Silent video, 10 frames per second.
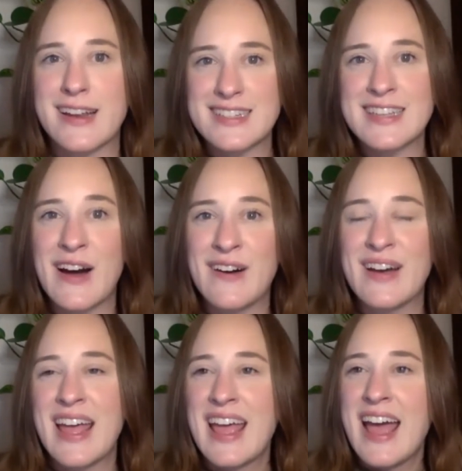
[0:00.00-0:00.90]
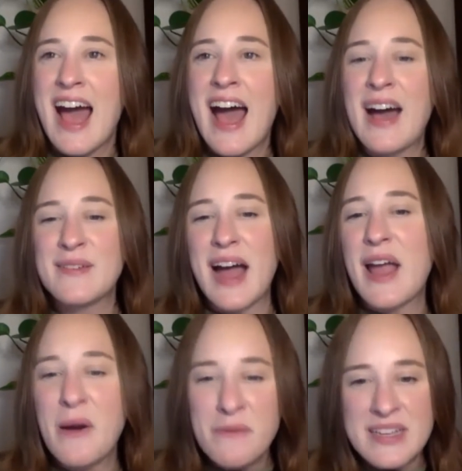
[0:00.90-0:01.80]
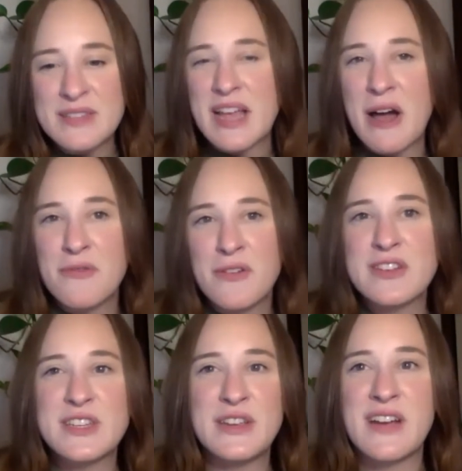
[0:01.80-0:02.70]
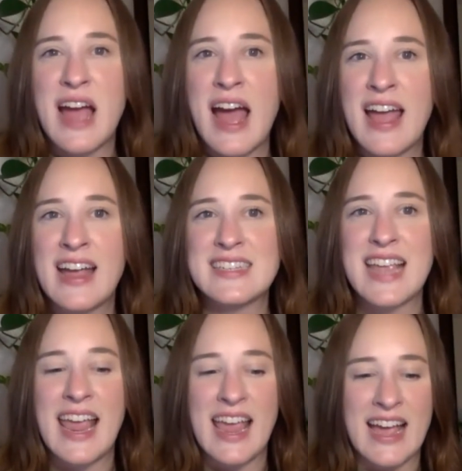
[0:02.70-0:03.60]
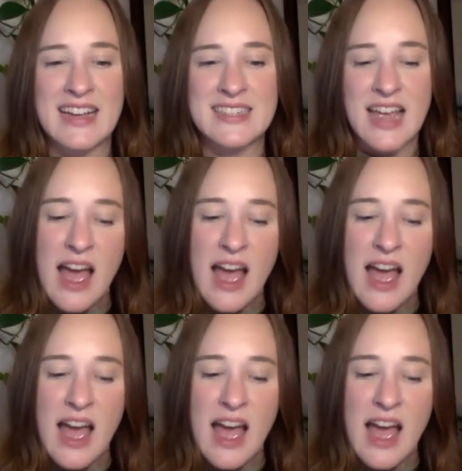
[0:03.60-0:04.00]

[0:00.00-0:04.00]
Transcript: So I hope this was helpful to you guys, and